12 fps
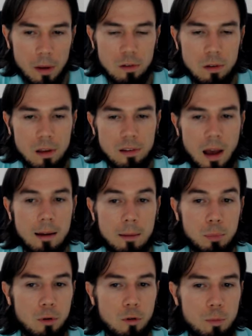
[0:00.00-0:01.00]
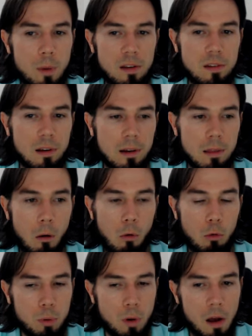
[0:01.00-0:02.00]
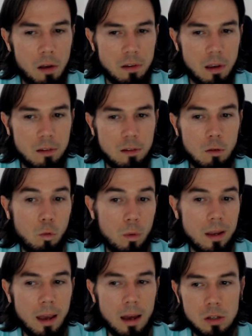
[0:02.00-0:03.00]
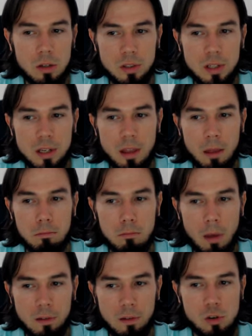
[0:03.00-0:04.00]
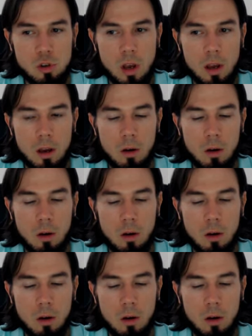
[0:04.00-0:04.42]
As soon as I approve basically the whole process, we get to see that message,